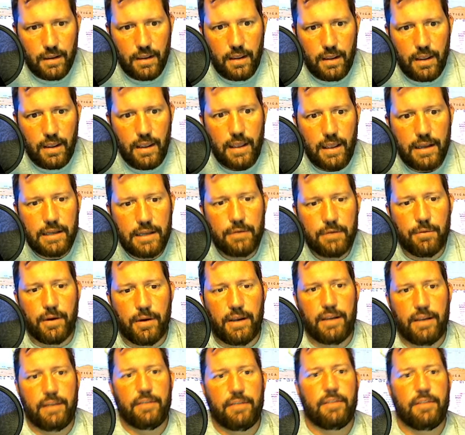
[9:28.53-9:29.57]

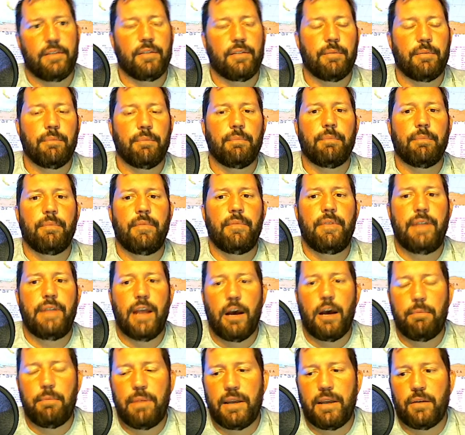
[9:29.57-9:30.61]
Anyway,
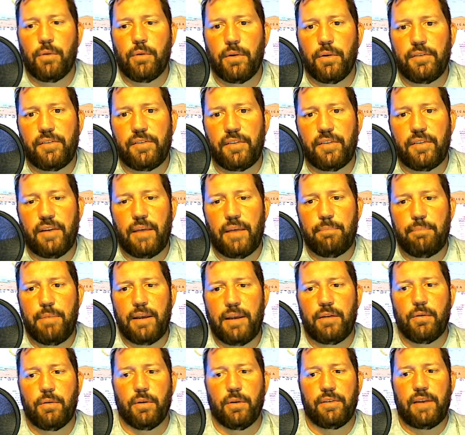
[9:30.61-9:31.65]
now Bancor
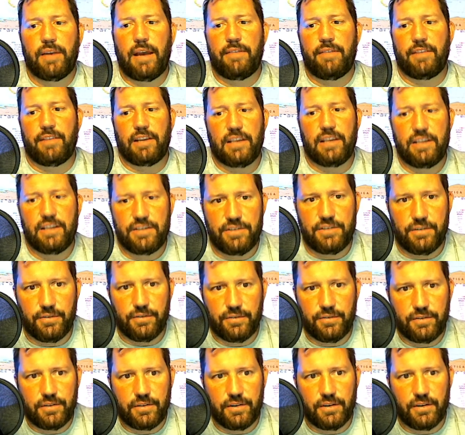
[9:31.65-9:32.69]
is having
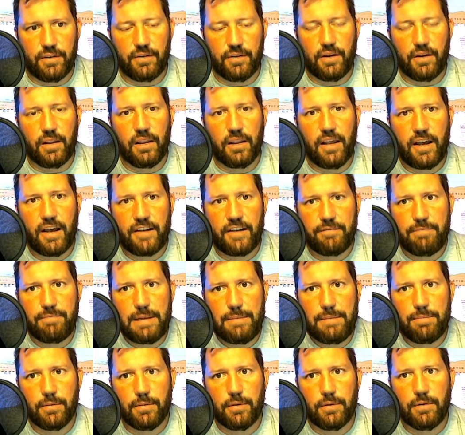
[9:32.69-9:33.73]
issues. A lot of
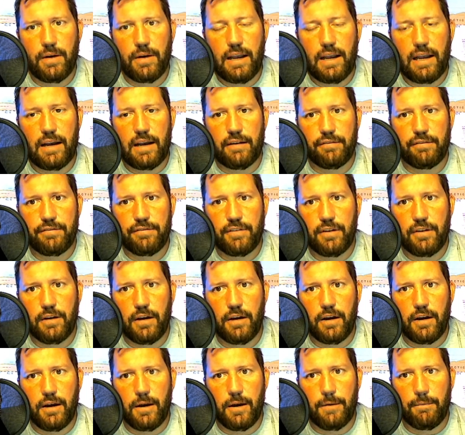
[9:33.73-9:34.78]
people have
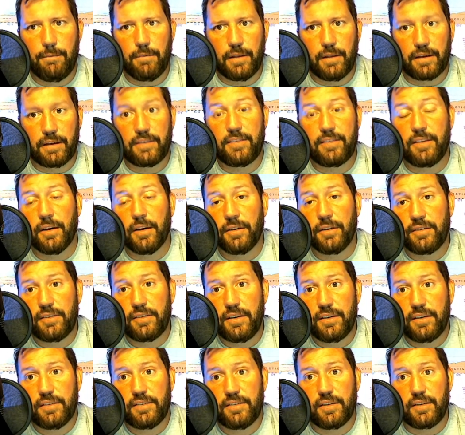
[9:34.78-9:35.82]
like
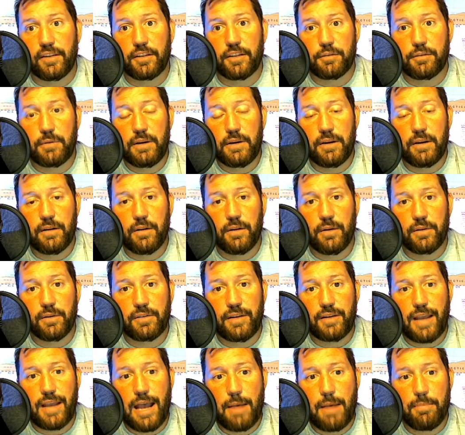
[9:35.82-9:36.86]
Celsius and Three Arrows
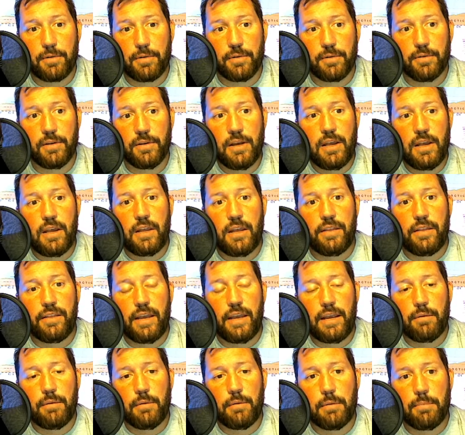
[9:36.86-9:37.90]
Capital.
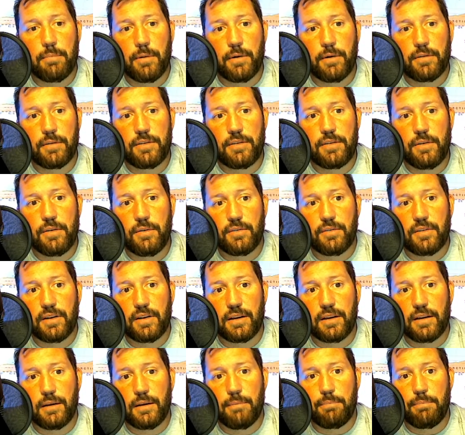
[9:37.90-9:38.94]
They were both
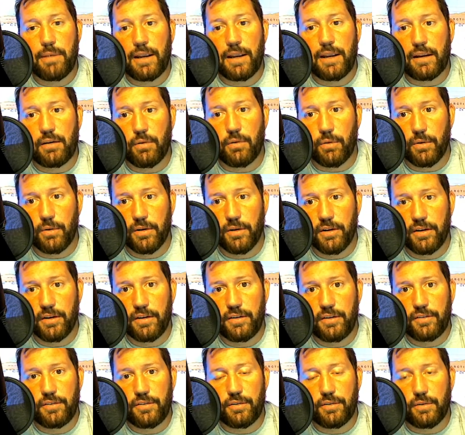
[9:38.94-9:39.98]
using
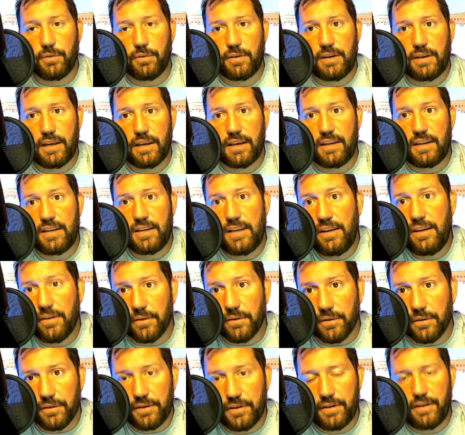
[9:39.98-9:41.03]
Bancor to get
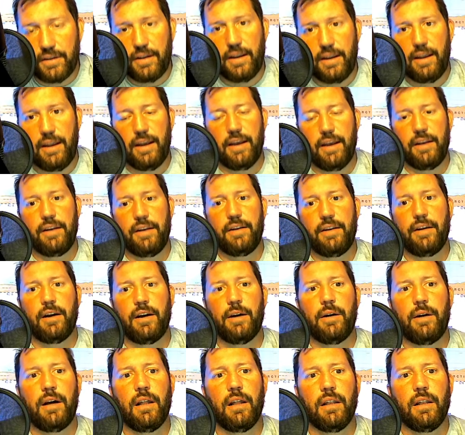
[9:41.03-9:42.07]
yield, and
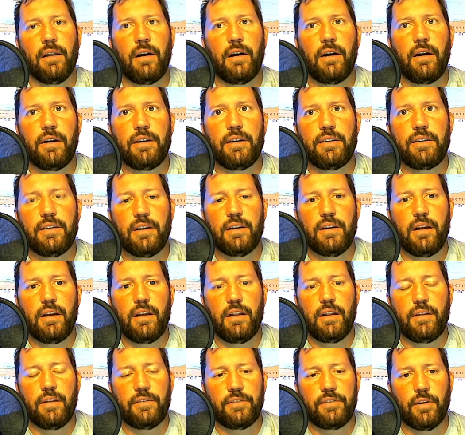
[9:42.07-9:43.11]

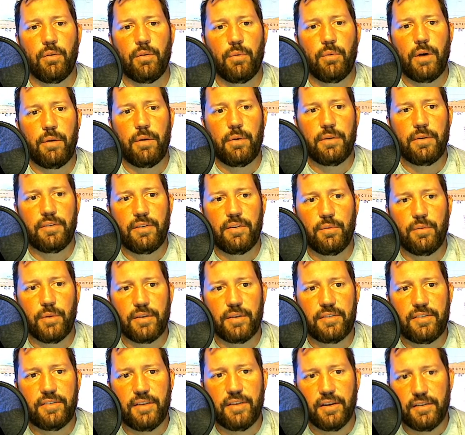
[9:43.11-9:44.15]
so
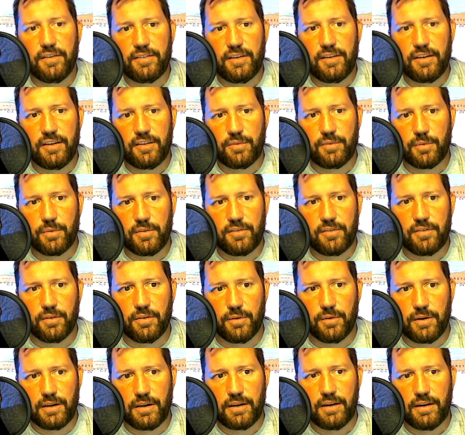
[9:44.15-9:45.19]
what Celsius was
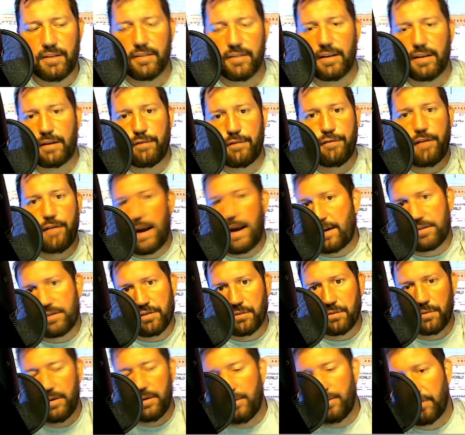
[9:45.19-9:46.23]
doing is like
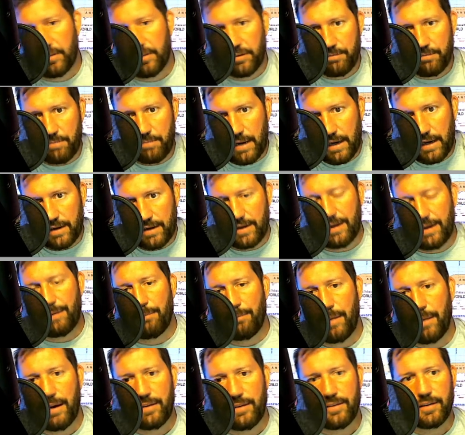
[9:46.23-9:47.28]
fractional reserve banking,
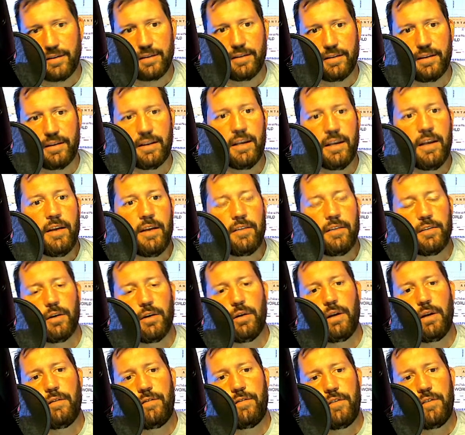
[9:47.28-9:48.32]
basically. So
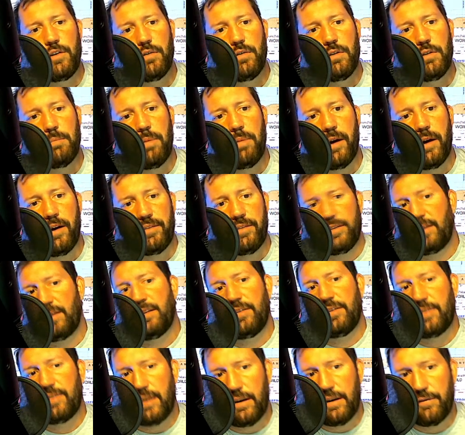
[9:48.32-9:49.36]
if you deposit,
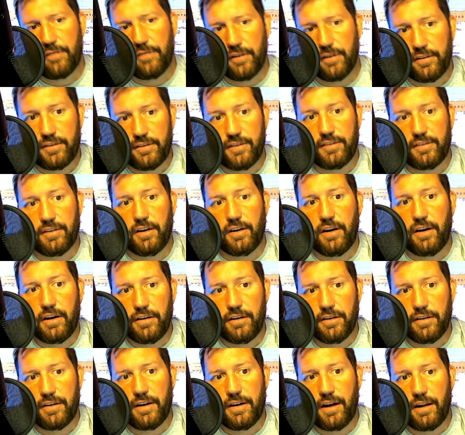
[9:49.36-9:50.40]
let's say for instance,
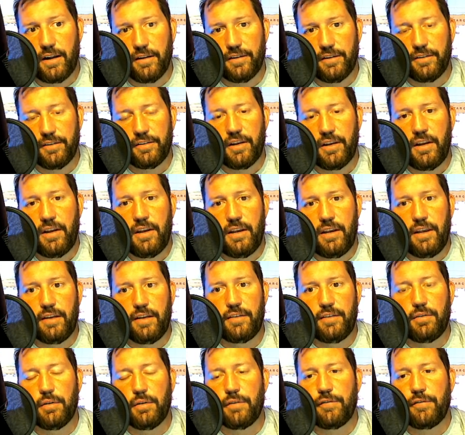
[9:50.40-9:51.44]
$100
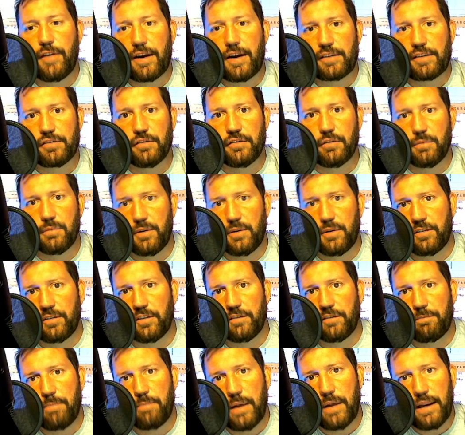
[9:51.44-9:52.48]
into a fractional
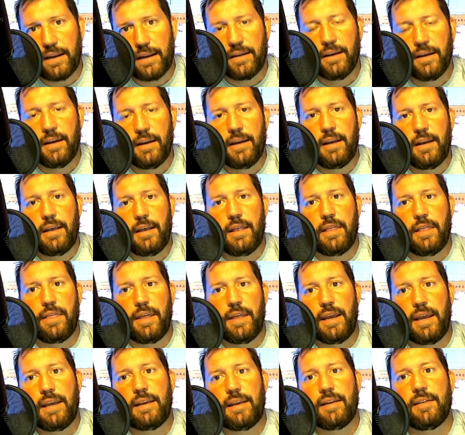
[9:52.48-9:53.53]
reserve bank,
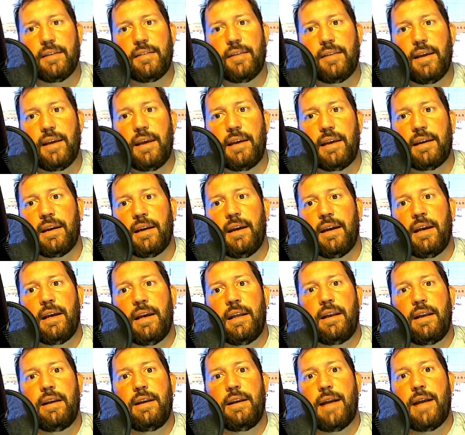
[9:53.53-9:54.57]
they can take
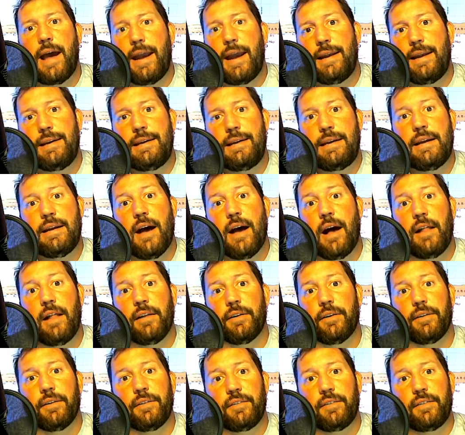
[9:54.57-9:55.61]

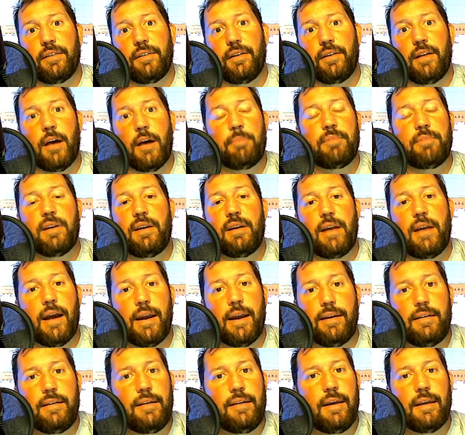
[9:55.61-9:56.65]
$90, up to
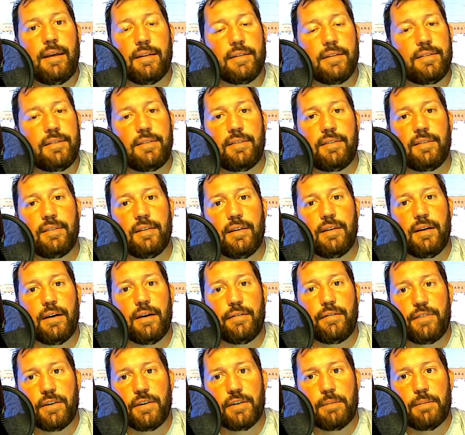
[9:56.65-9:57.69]
9/10
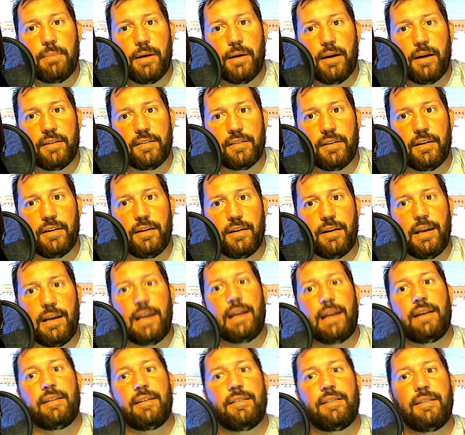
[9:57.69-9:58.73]
of your deposit,
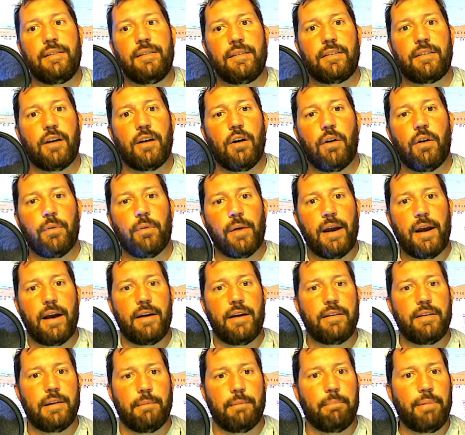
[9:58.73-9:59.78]
and go
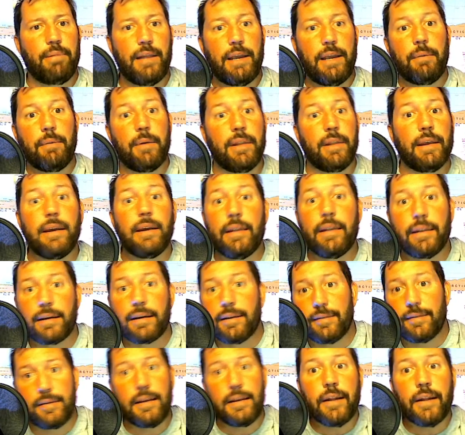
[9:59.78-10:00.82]
around and play with it in the
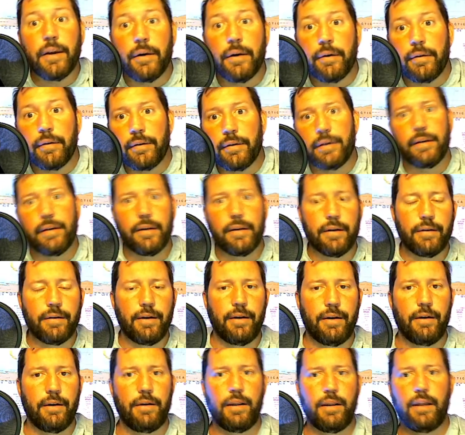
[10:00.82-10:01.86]
casino,
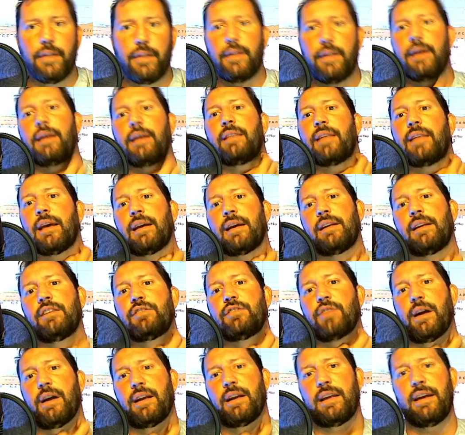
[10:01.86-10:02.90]
and they can
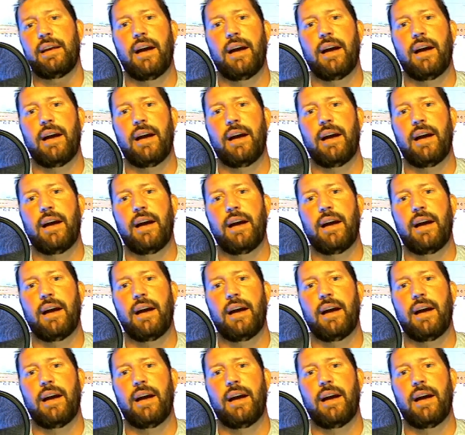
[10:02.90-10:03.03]
try to get